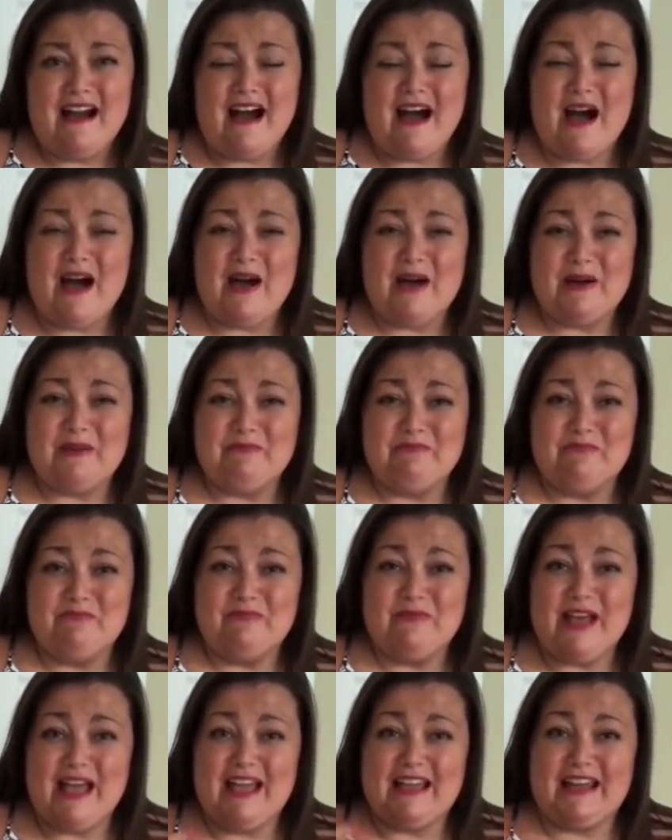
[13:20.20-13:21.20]

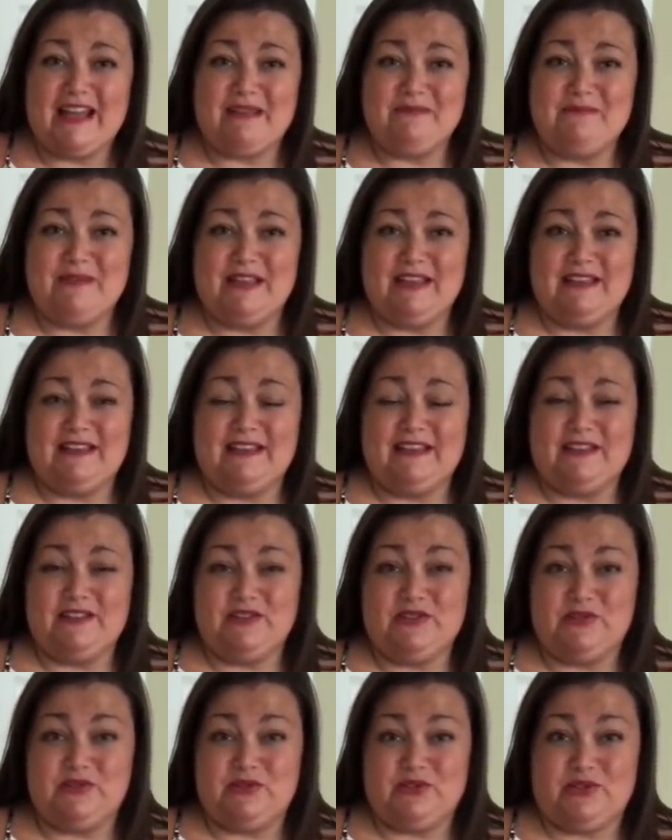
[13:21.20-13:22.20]
Um, and I may need
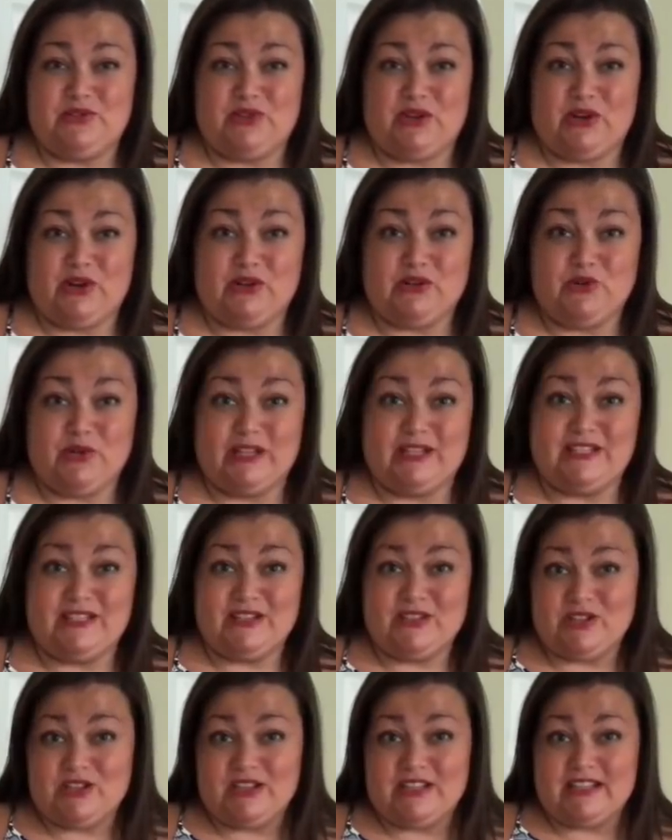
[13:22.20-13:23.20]
to start
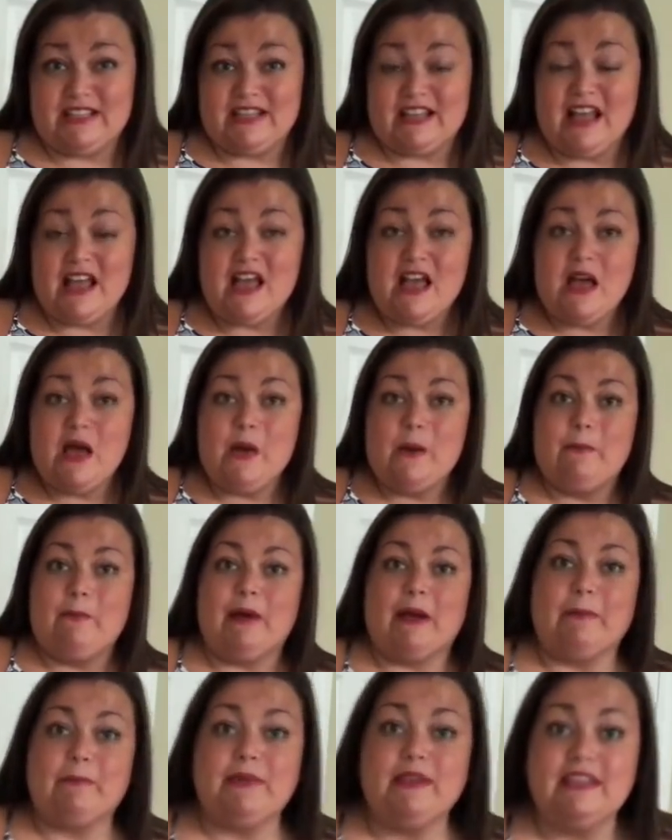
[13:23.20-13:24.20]
transitioning
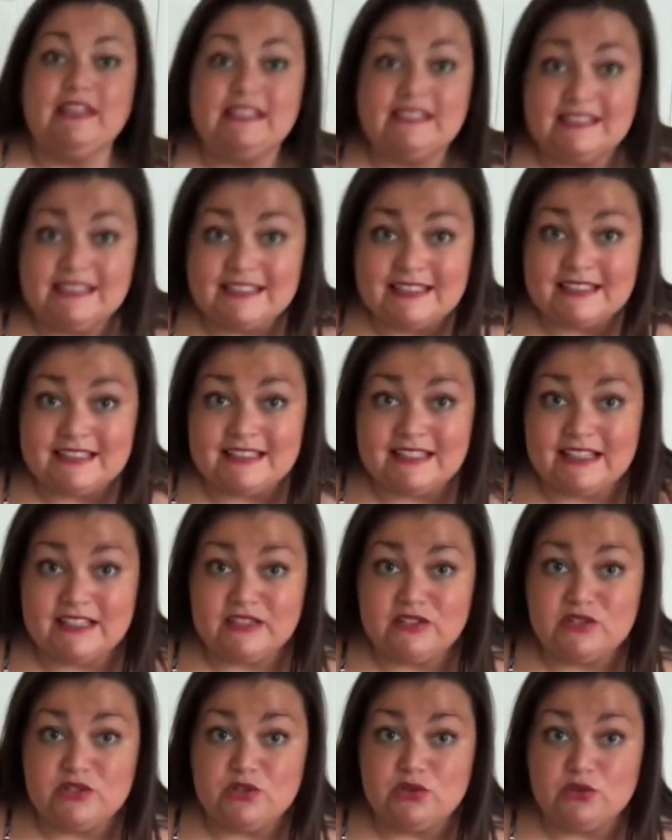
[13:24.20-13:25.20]
my pieces
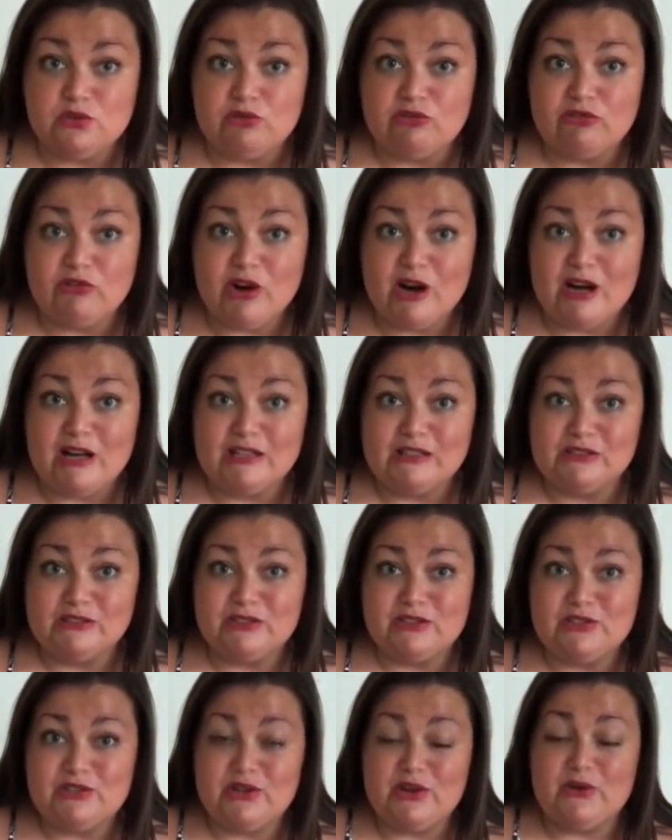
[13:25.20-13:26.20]
into fall.
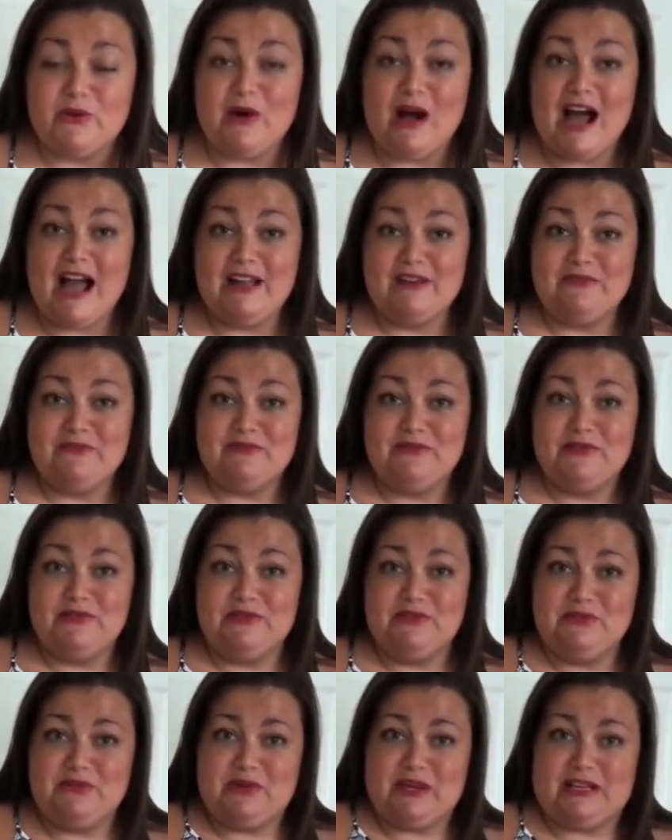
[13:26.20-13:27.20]
So I don't know,
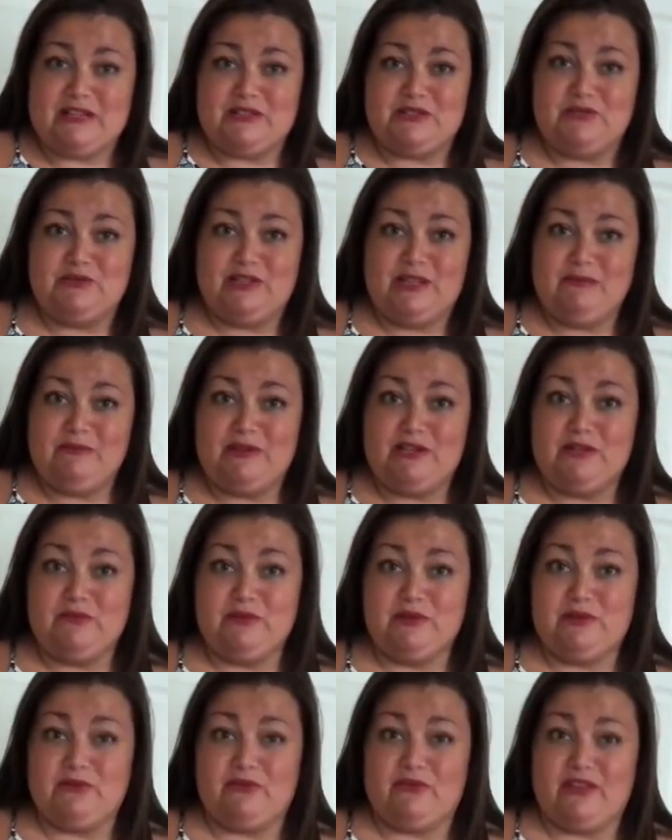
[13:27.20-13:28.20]
you guys. You let me know
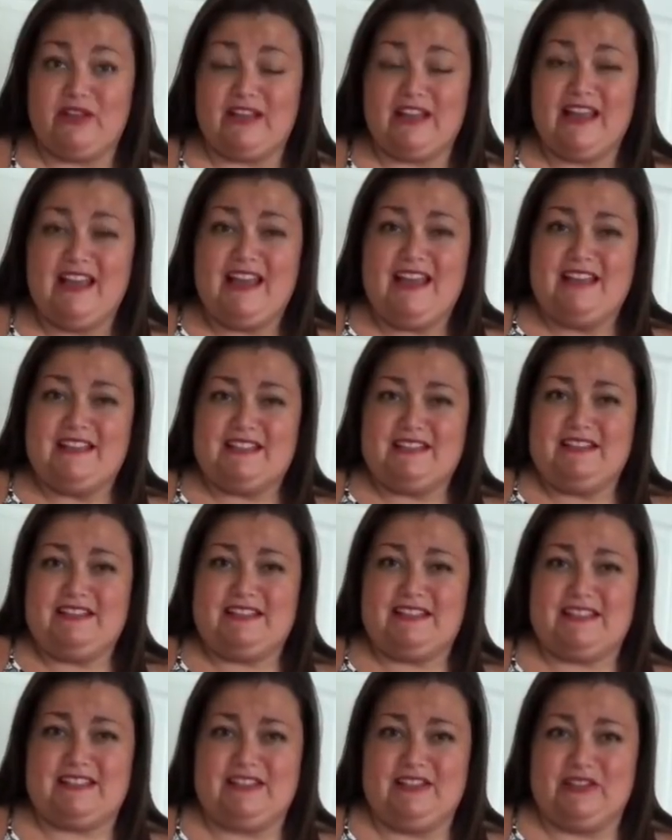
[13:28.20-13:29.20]
what you think. It's a
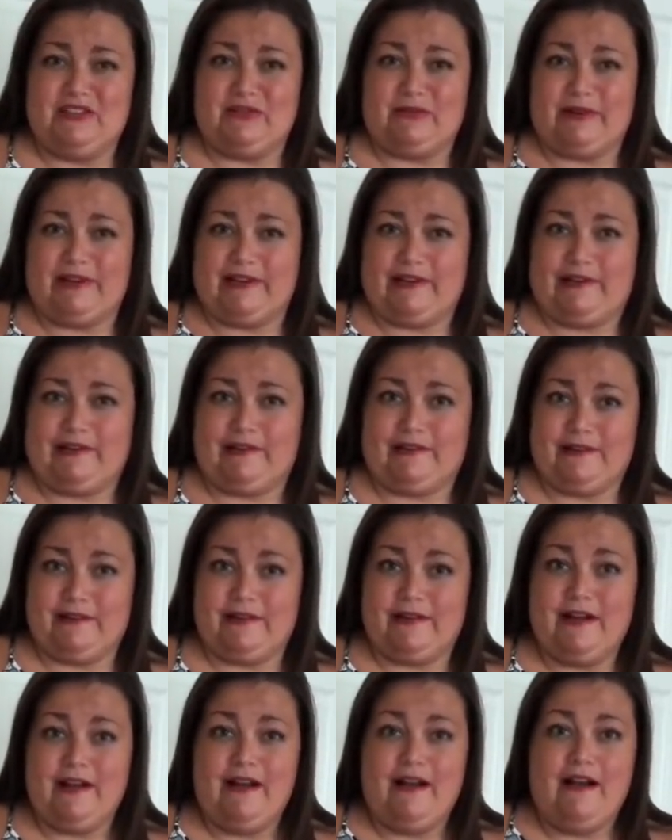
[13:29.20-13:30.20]
little snug right
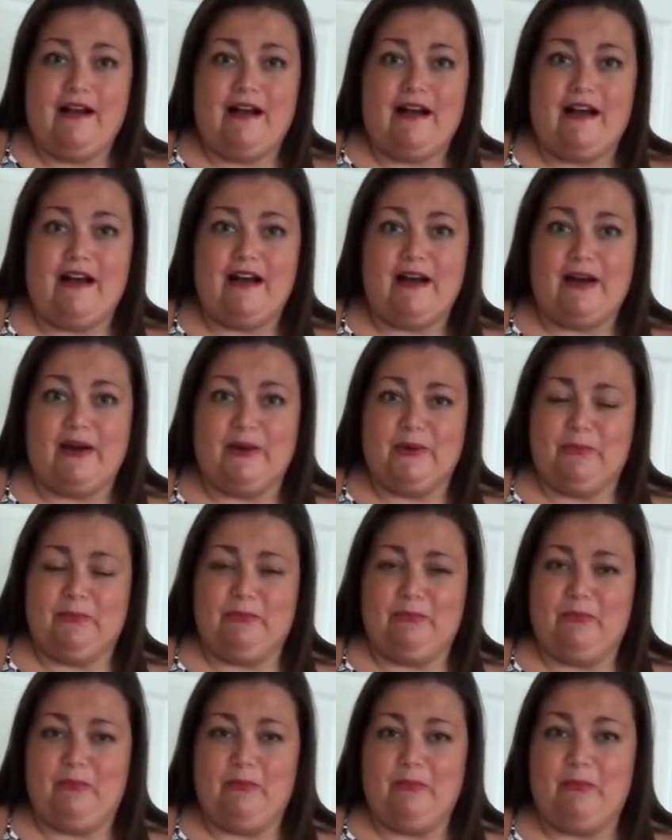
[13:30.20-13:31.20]
here.
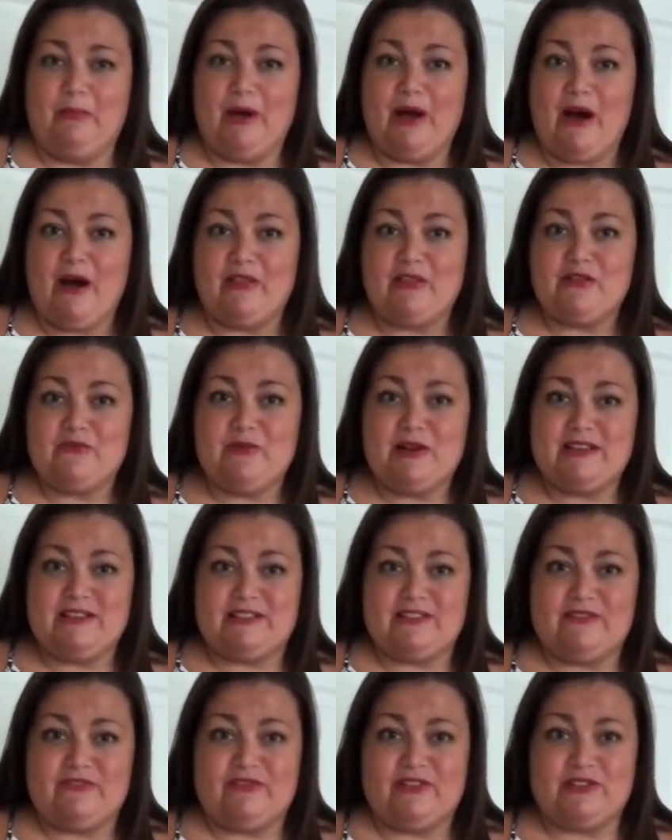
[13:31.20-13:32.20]
Um, but otherwise
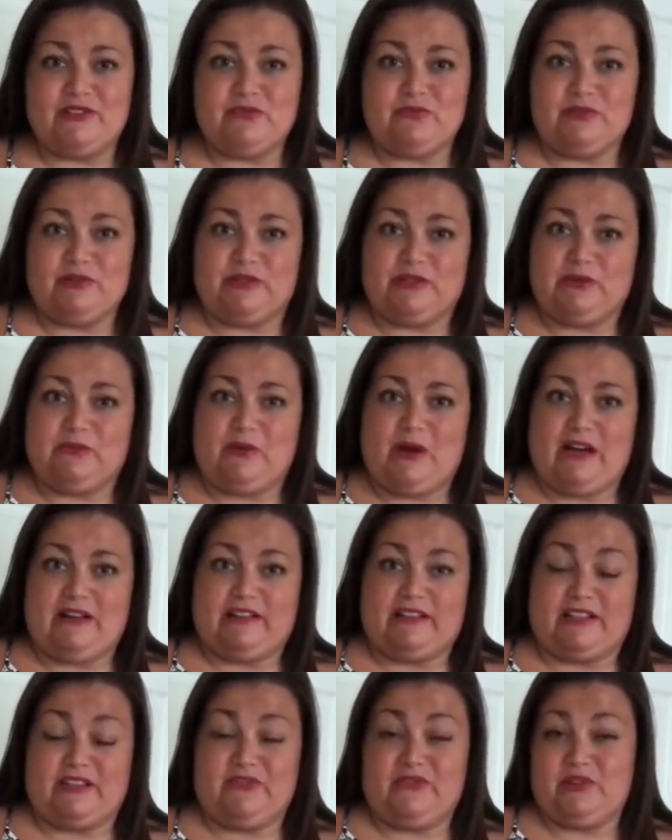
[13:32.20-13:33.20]
it fits really well.
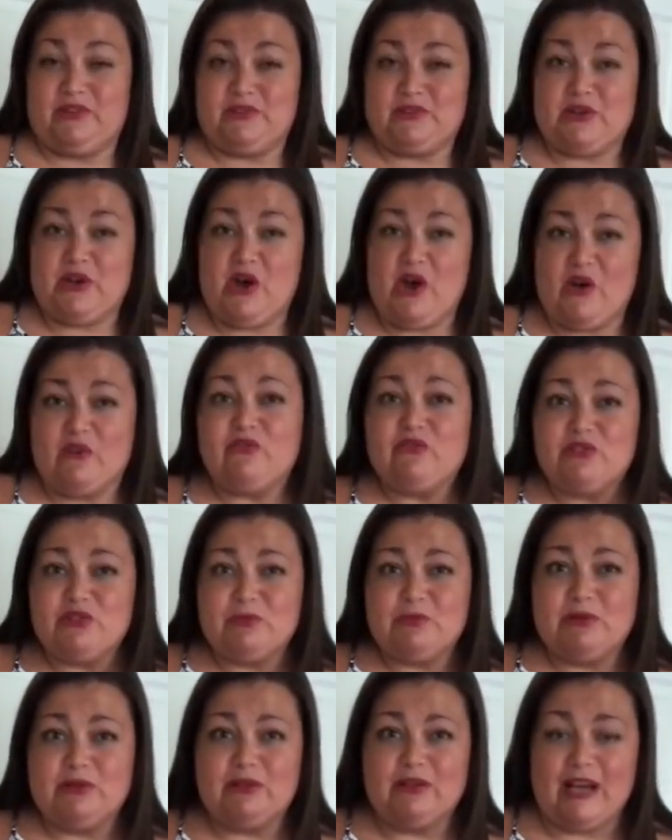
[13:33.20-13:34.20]
Like it feels
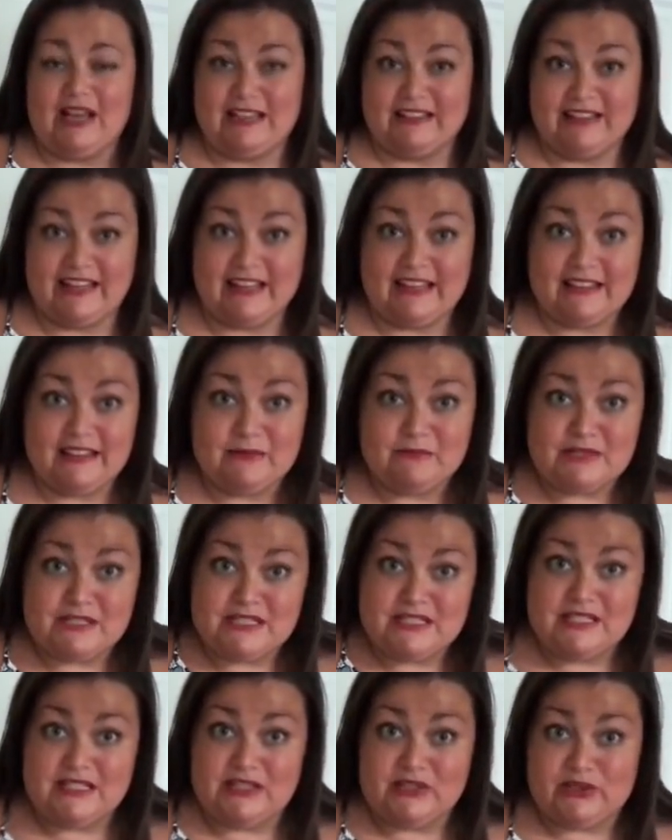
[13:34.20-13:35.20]
comfortable. I like the
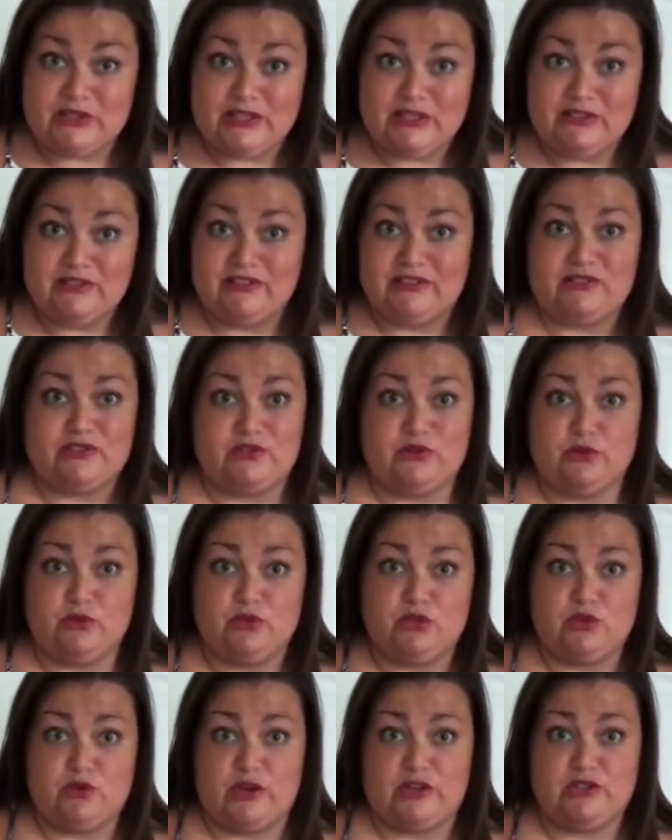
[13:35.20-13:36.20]
material. There's no
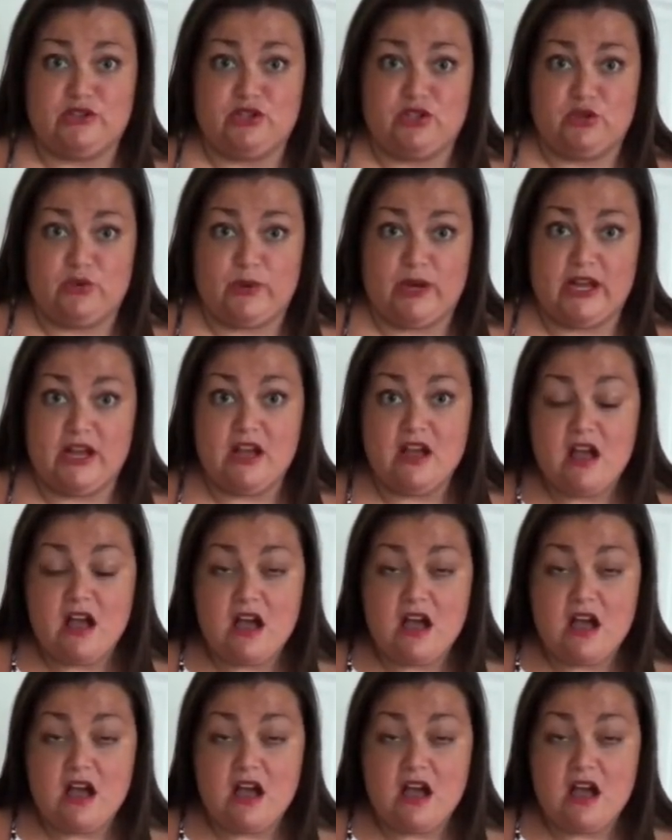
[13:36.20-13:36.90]
stretch to it.